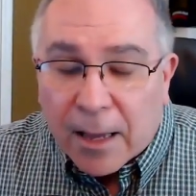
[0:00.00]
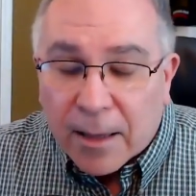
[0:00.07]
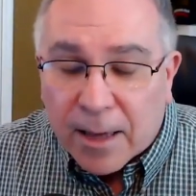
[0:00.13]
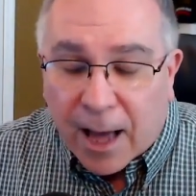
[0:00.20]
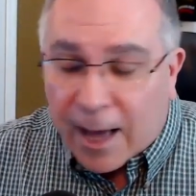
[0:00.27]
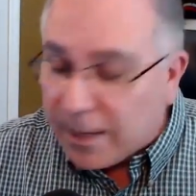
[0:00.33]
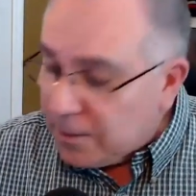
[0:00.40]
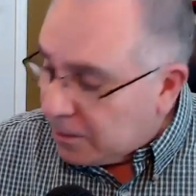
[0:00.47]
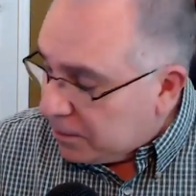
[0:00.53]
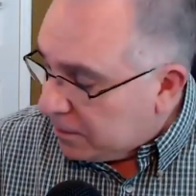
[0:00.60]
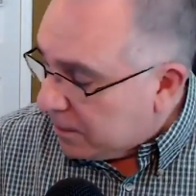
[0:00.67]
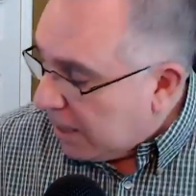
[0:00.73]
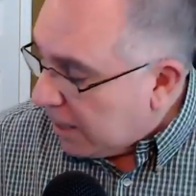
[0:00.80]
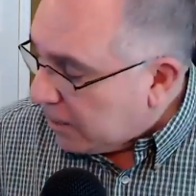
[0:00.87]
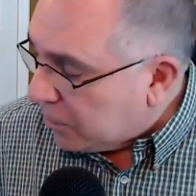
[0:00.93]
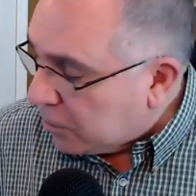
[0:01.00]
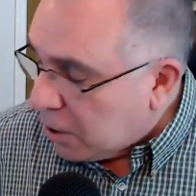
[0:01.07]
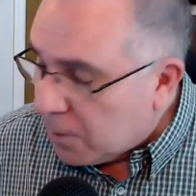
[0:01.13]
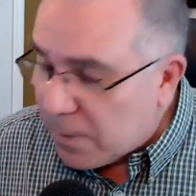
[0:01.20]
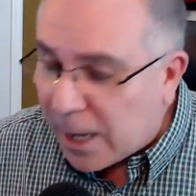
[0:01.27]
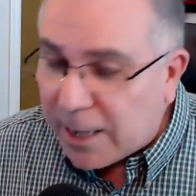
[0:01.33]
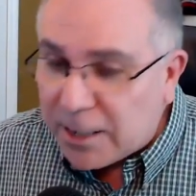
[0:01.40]
guys, thanks
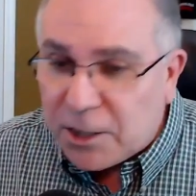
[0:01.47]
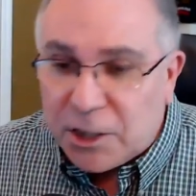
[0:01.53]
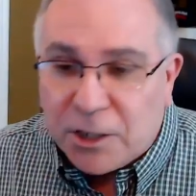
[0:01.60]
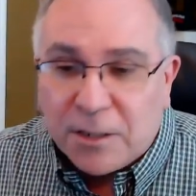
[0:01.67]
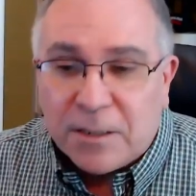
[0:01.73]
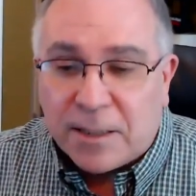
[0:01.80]
so much.